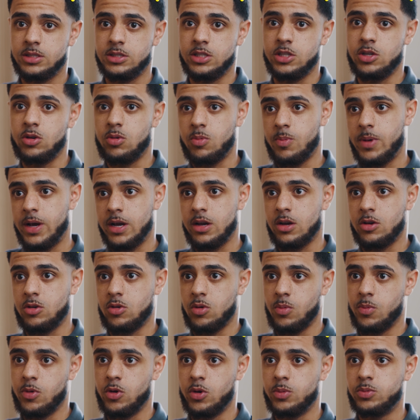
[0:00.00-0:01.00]
a young man
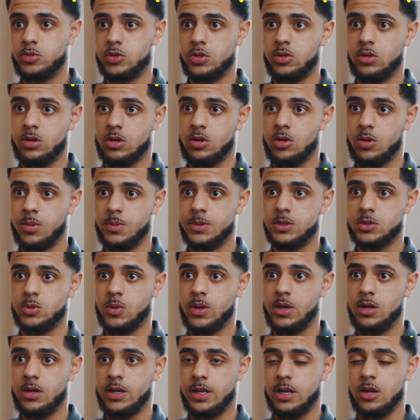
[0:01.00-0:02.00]
coming up through the club as
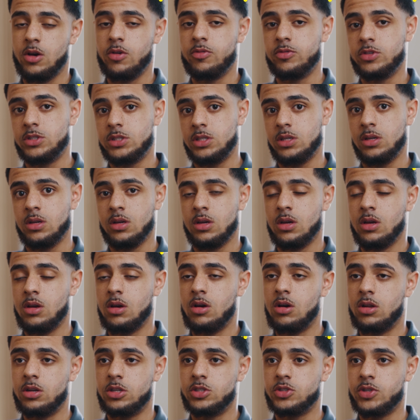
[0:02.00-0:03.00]
well, and obviously
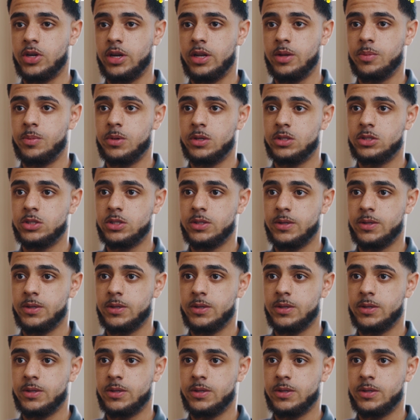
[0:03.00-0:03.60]
on the training pitch.